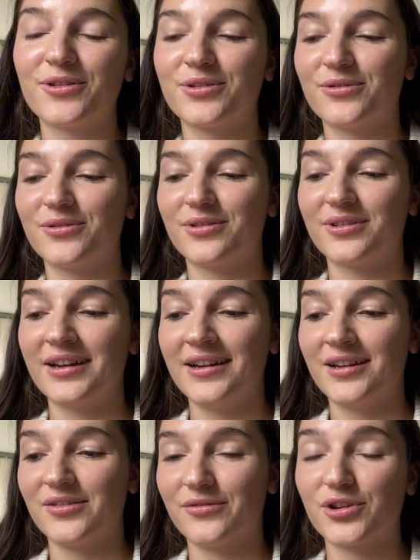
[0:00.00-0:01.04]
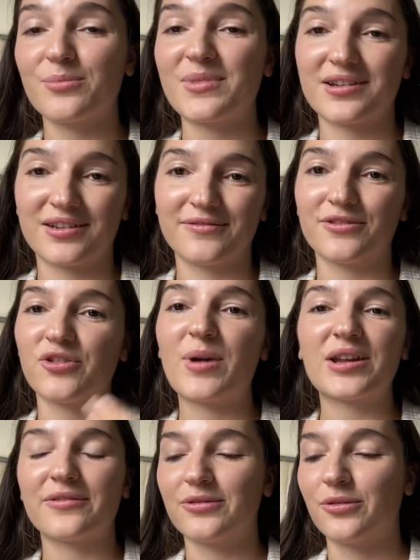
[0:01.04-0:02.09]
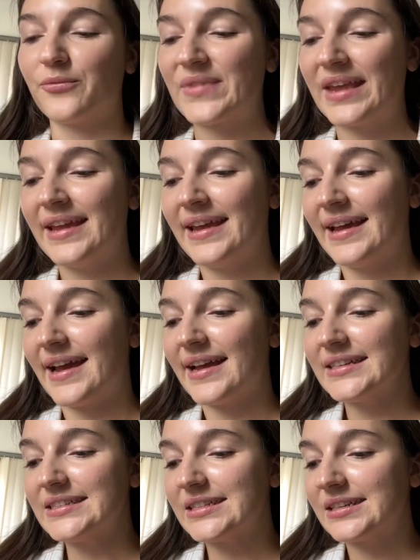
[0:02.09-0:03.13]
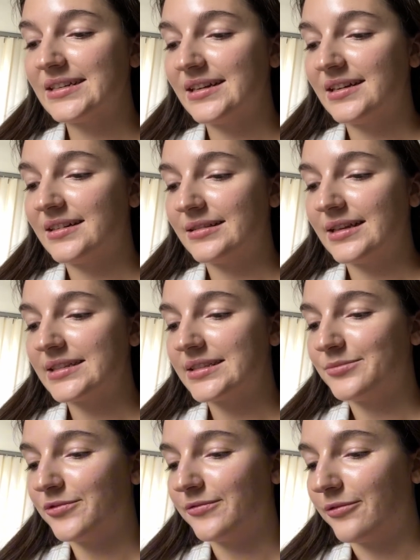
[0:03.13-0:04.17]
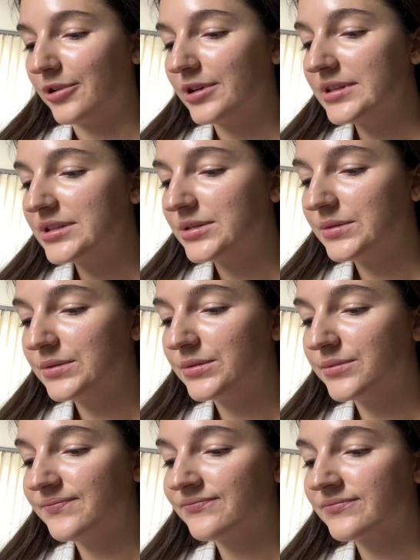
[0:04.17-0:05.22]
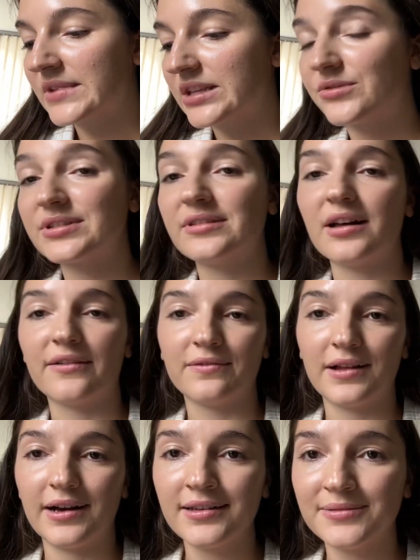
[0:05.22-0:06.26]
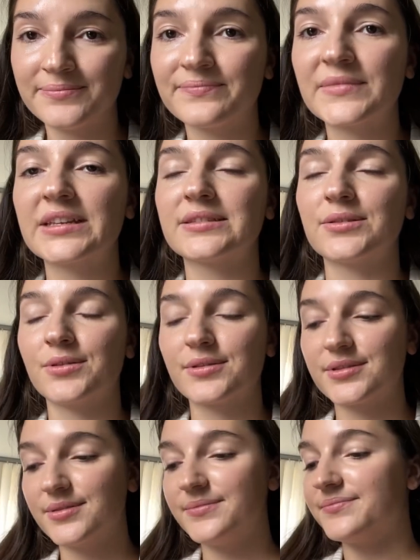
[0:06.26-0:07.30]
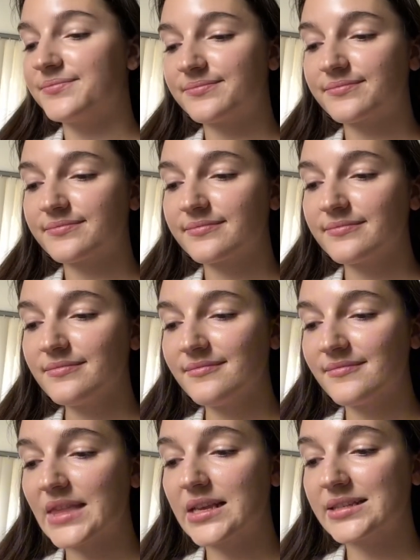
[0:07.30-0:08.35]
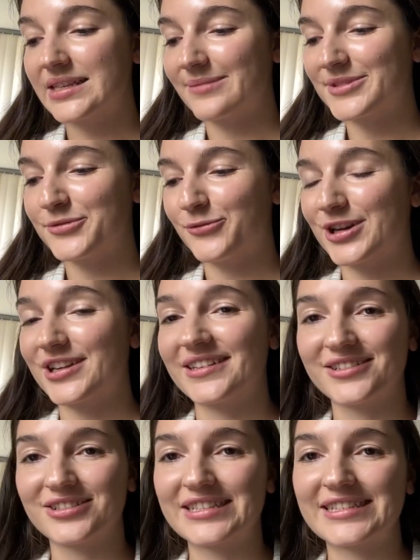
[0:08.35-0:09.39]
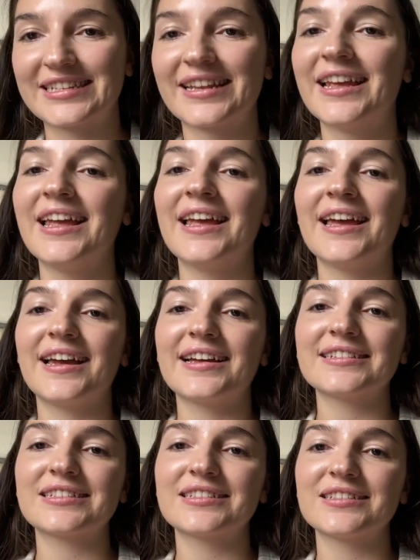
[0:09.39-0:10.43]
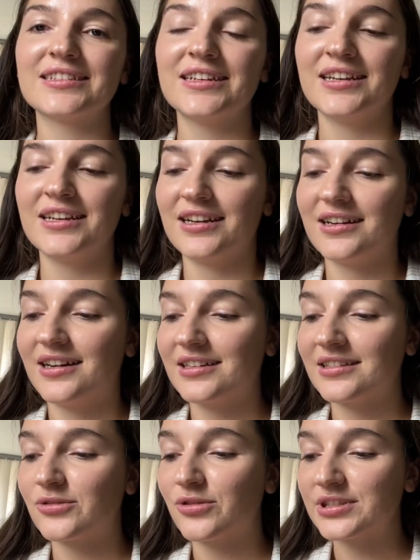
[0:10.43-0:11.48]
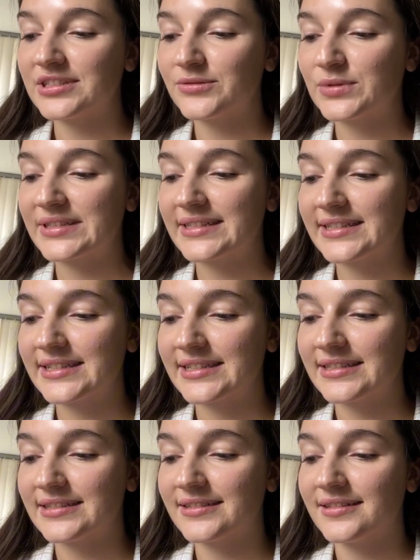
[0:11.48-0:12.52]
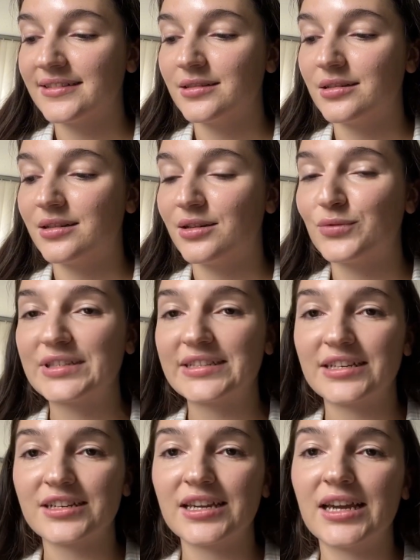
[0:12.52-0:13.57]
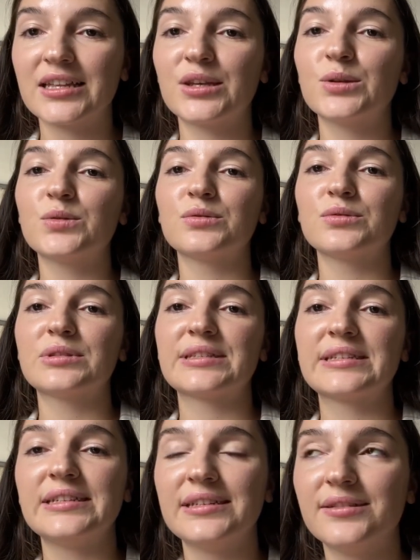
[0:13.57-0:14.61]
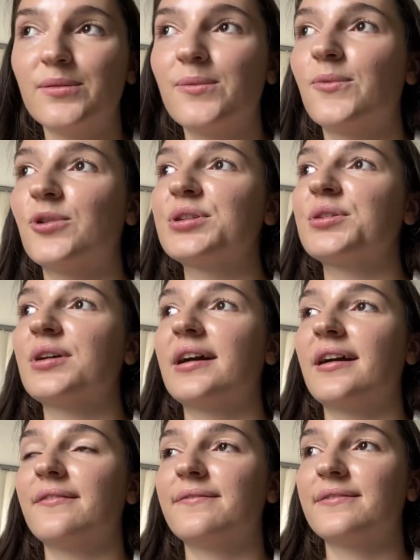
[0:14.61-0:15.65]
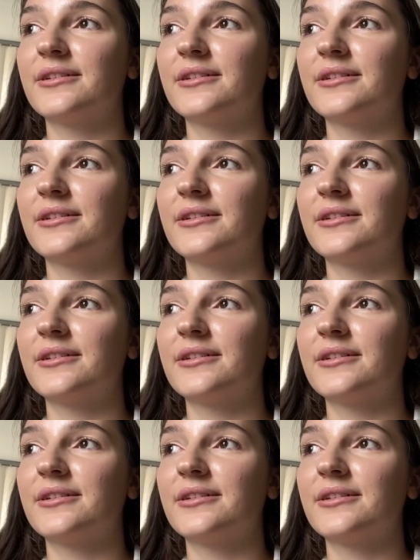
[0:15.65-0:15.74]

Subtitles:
your money flow. And let's move on to the love line. It's also something very interesting, and according with this arcana, you could see what you have,